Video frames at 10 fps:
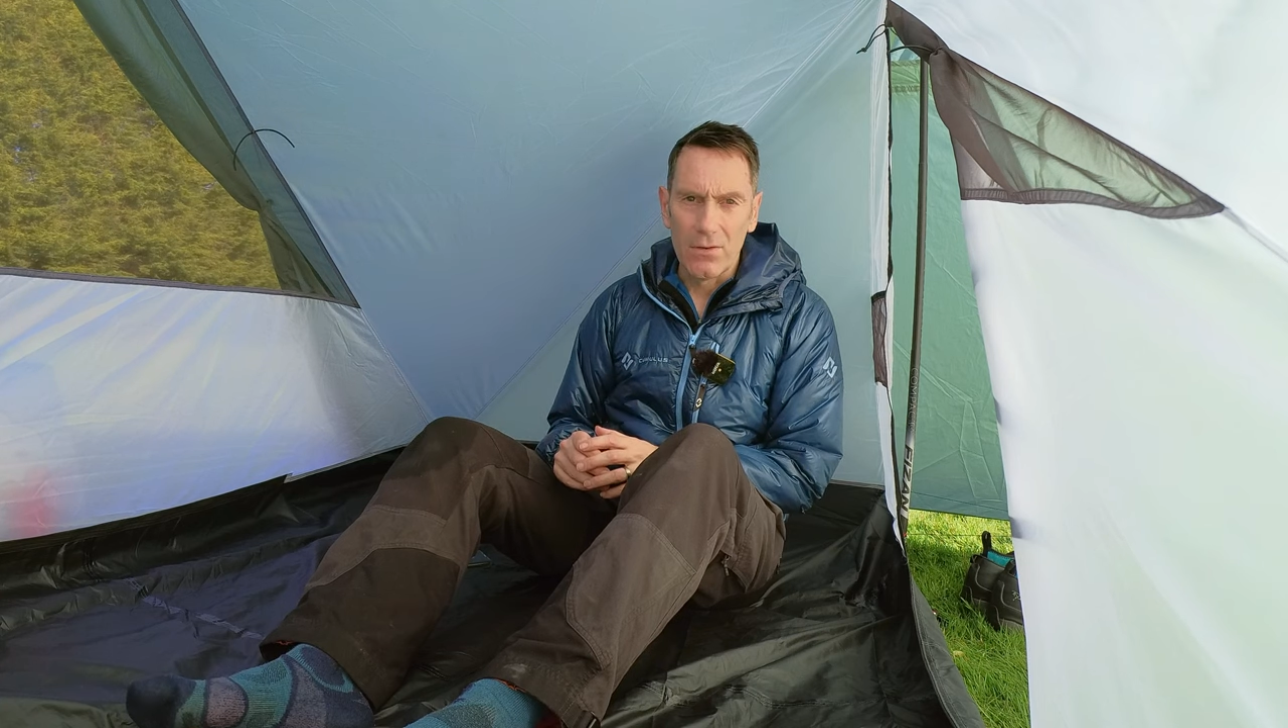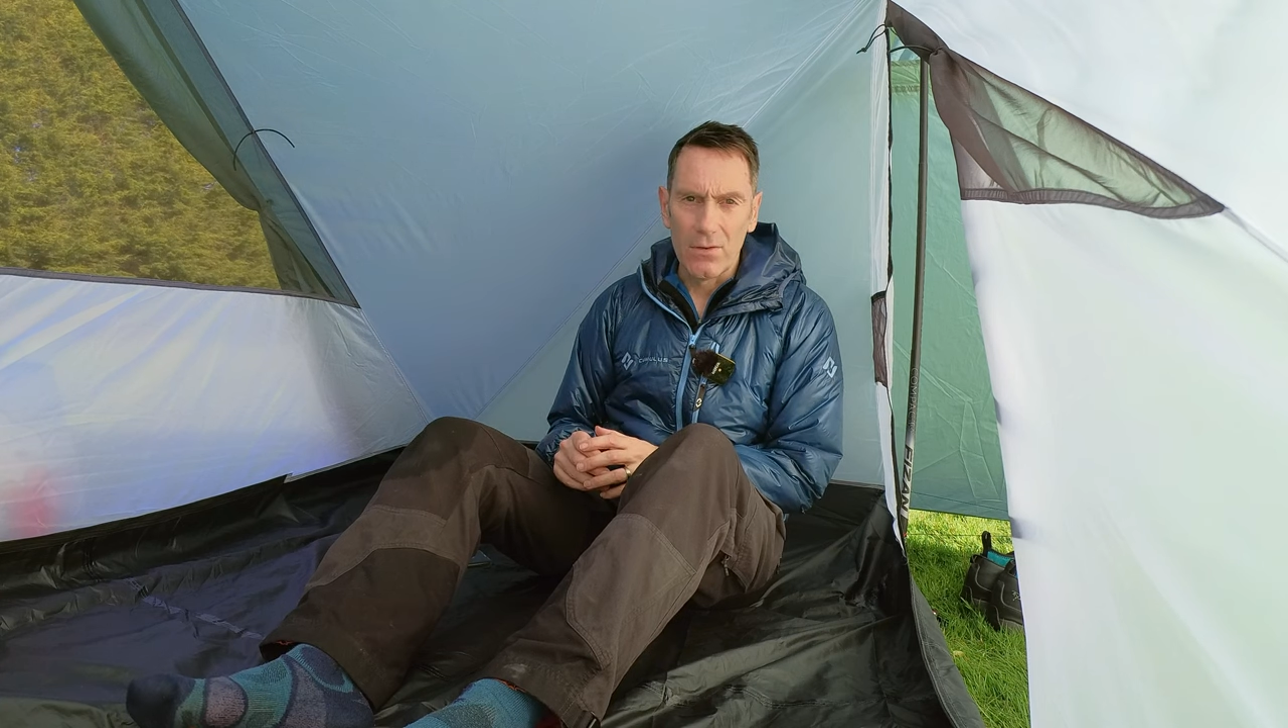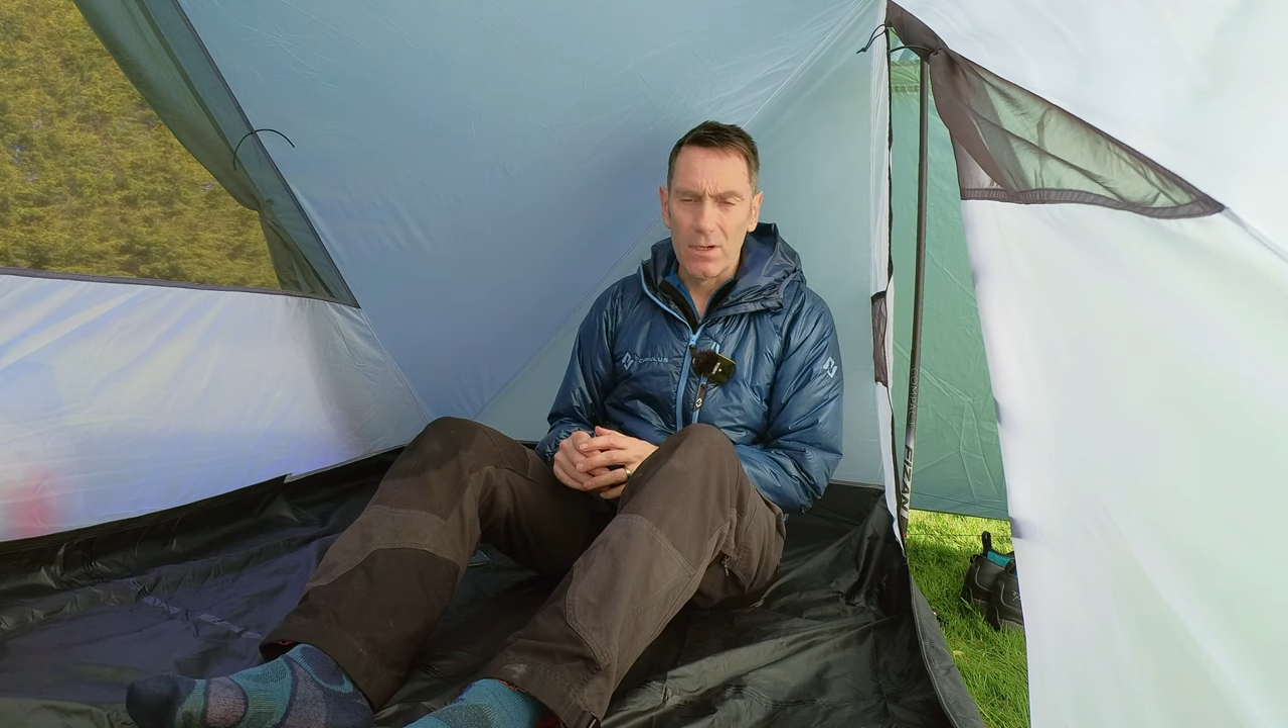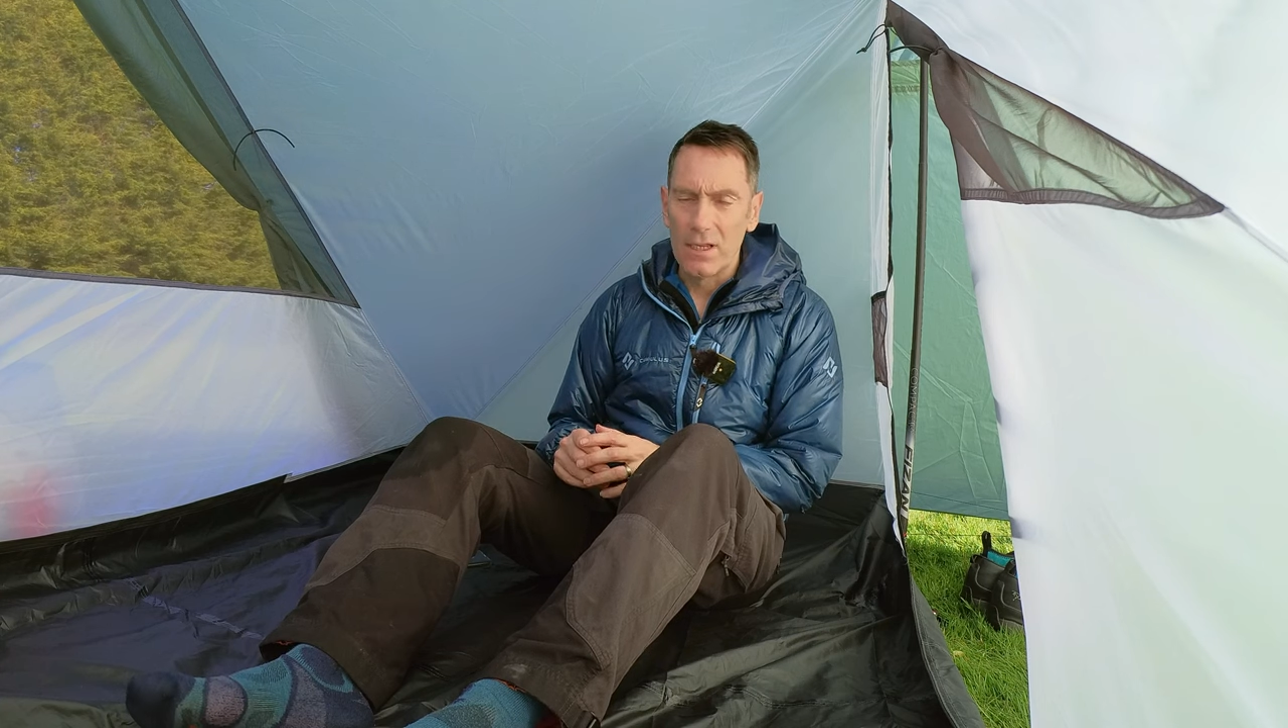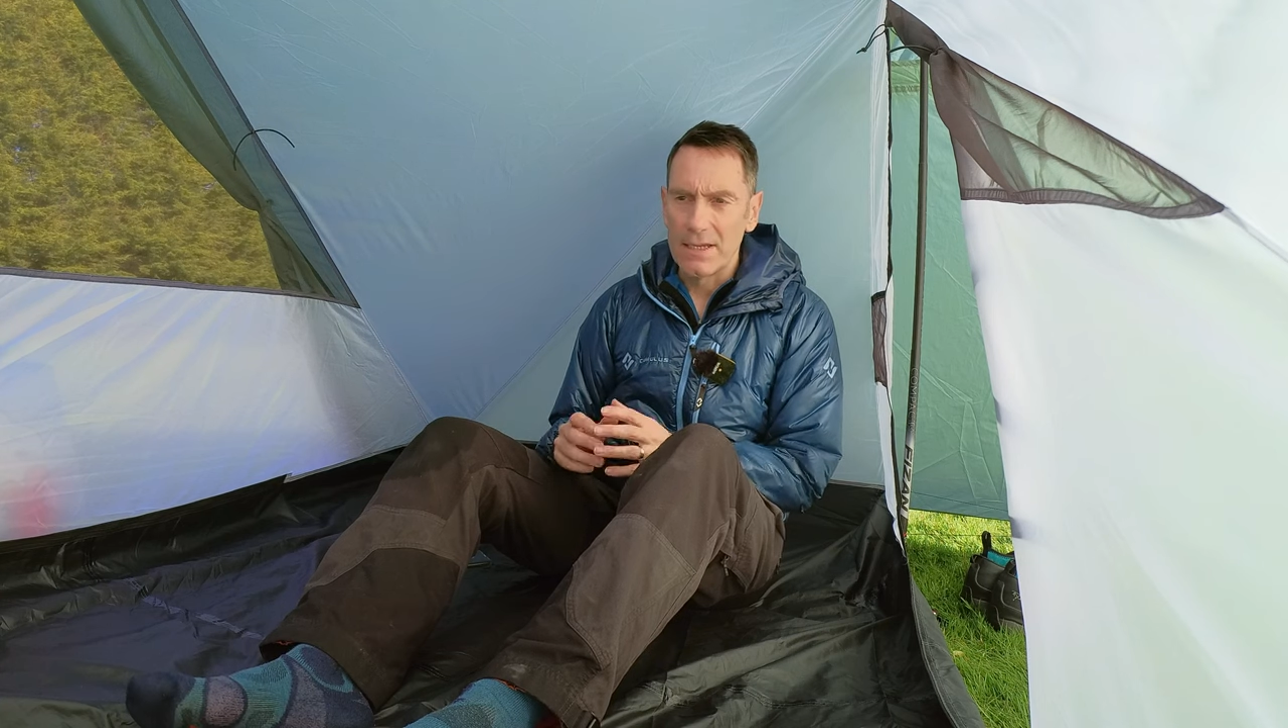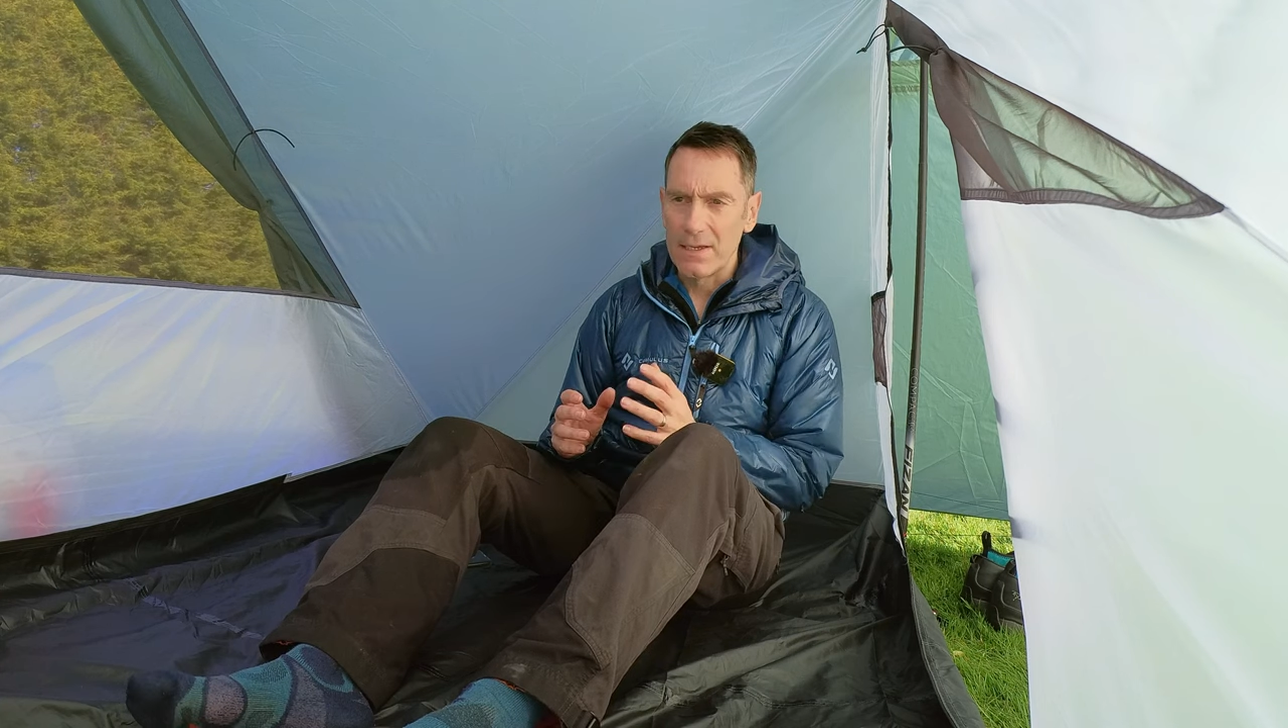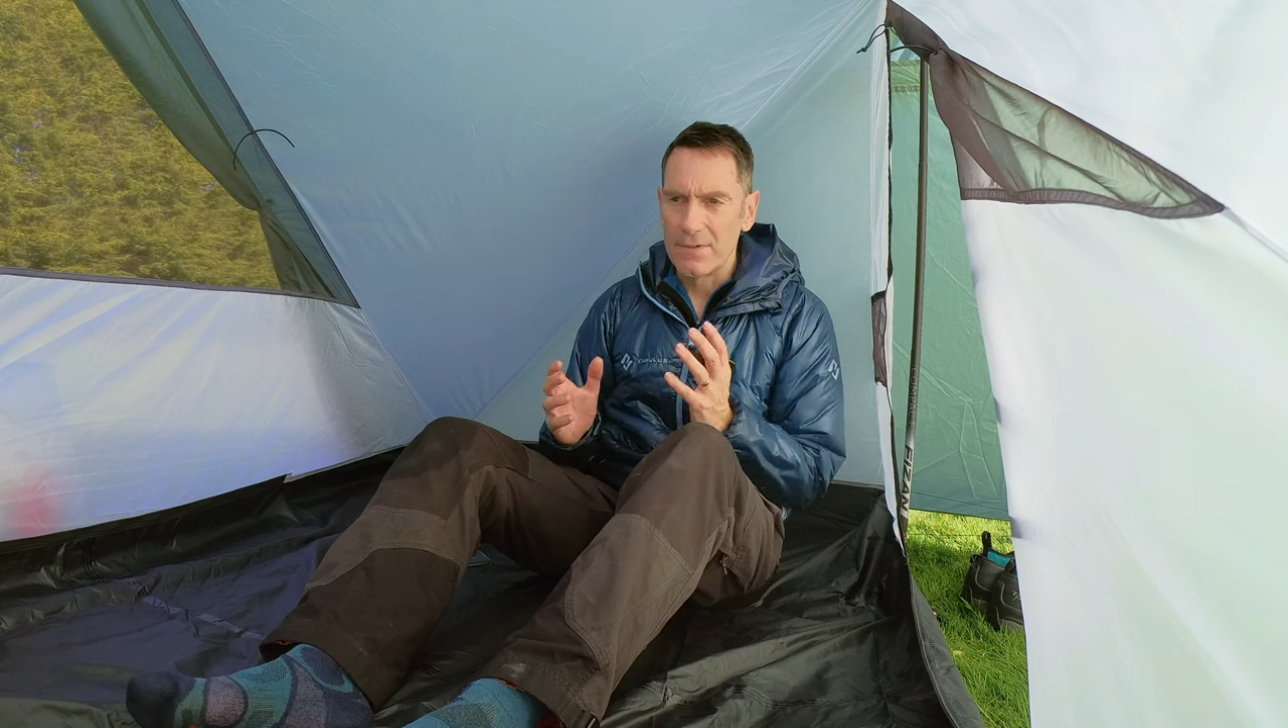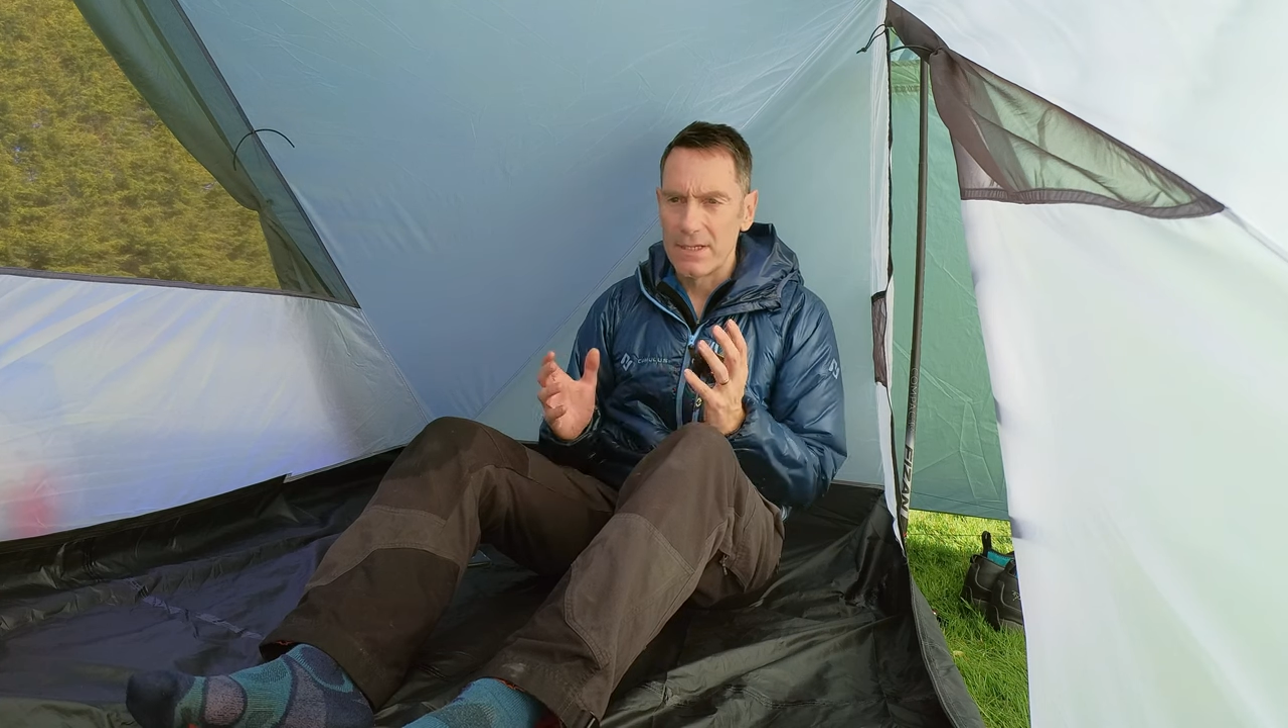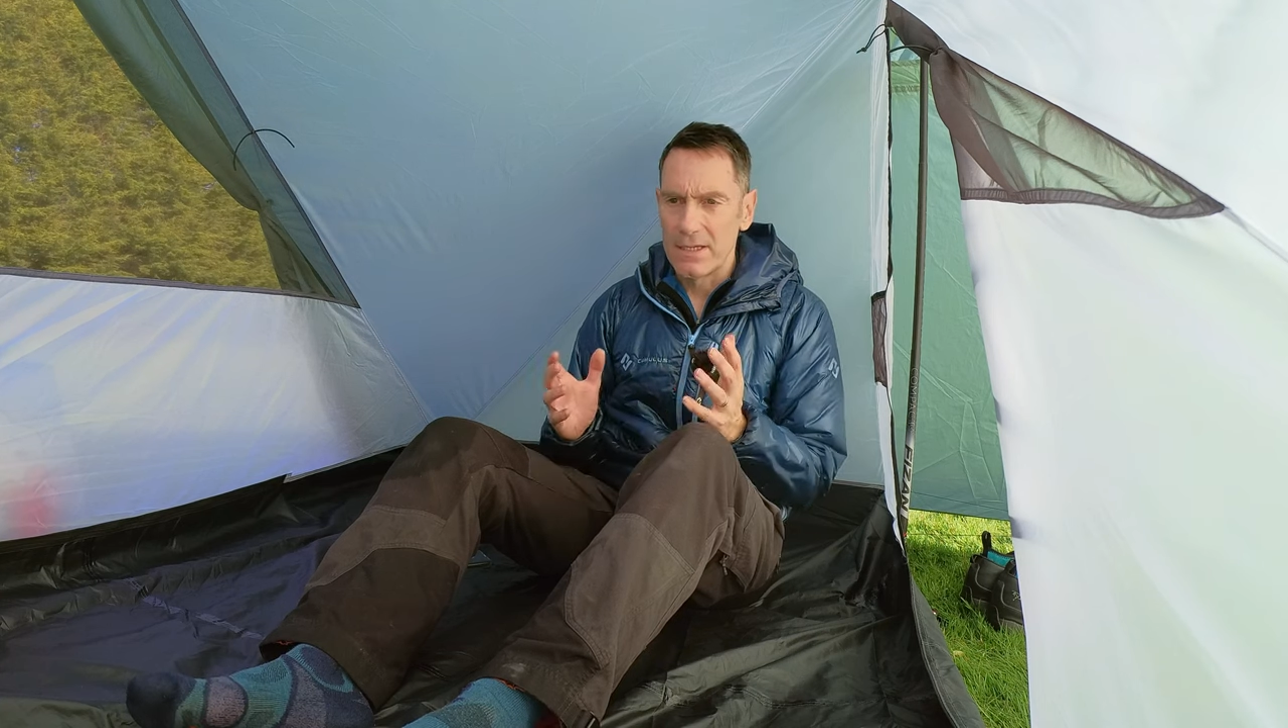all. And even